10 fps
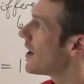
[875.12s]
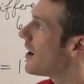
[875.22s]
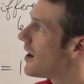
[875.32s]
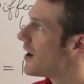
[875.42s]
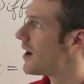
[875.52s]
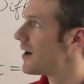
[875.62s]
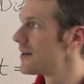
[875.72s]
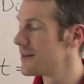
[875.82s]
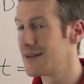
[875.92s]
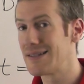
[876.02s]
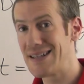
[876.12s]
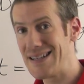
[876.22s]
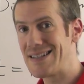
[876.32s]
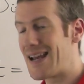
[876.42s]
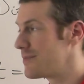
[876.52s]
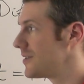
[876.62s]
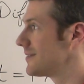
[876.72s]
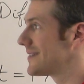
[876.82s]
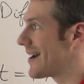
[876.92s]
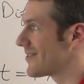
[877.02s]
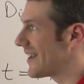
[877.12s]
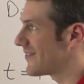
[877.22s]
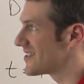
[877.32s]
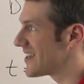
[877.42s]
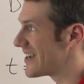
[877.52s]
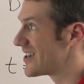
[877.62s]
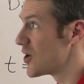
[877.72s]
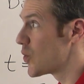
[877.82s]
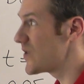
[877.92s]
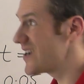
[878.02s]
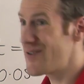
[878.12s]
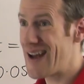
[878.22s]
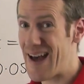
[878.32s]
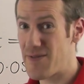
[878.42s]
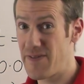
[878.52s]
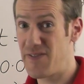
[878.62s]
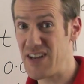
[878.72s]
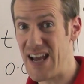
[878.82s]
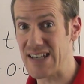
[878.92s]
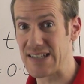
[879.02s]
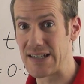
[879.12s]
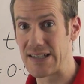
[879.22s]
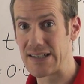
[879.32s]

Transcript: at our t-table down the left-hand side, we don't have a 58.